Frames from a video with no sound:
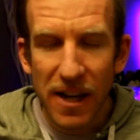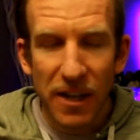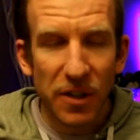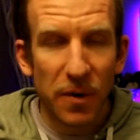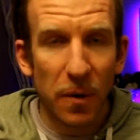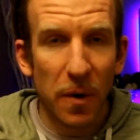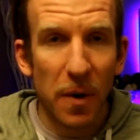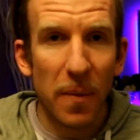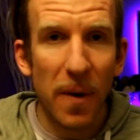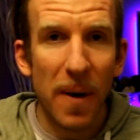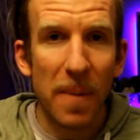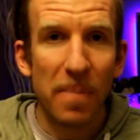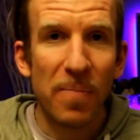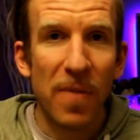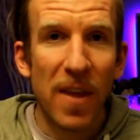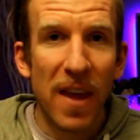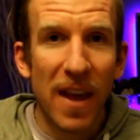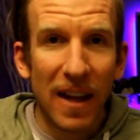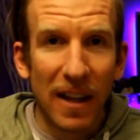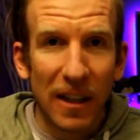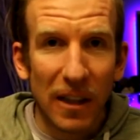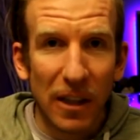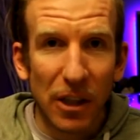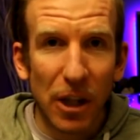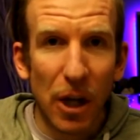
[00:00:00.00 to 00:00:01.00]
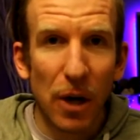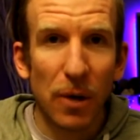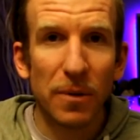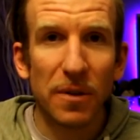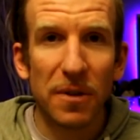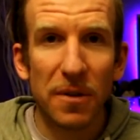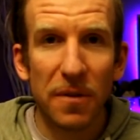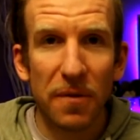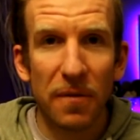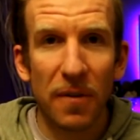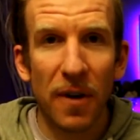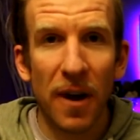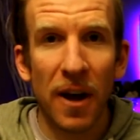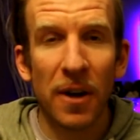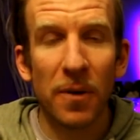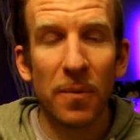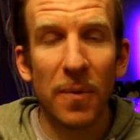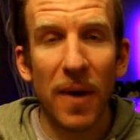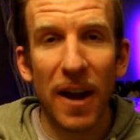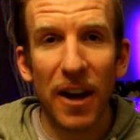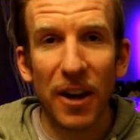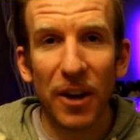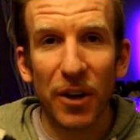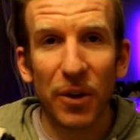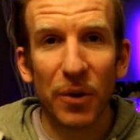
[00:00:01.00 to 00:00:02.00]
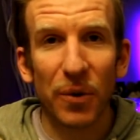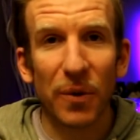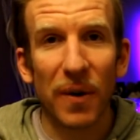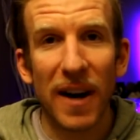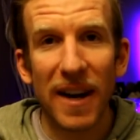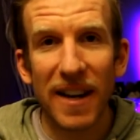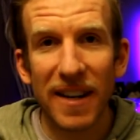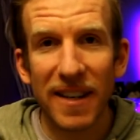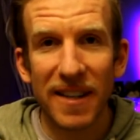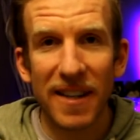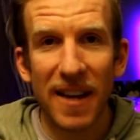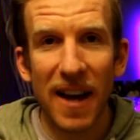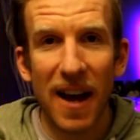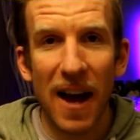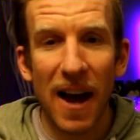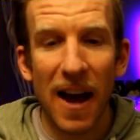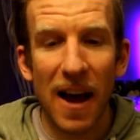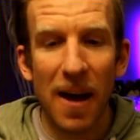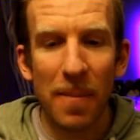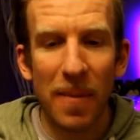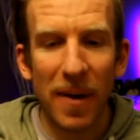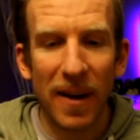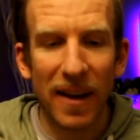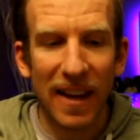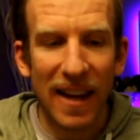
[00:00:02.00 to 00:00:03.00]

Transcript: So anyway, loads of fun. We had a great time.